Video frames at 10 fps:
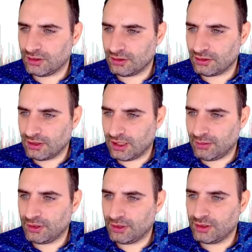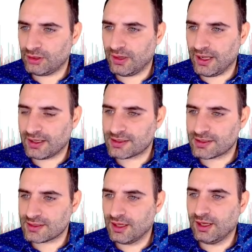W,
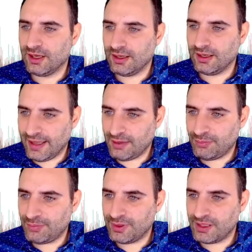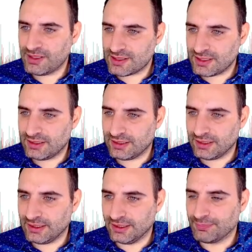X, A, B, C, D,
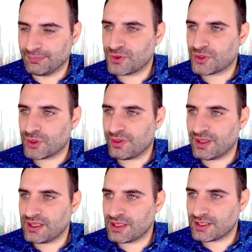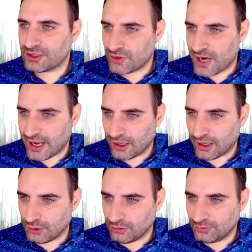E. So this is a triangle,
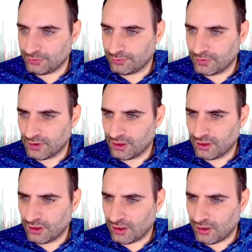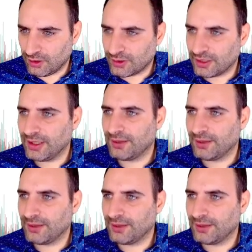okay?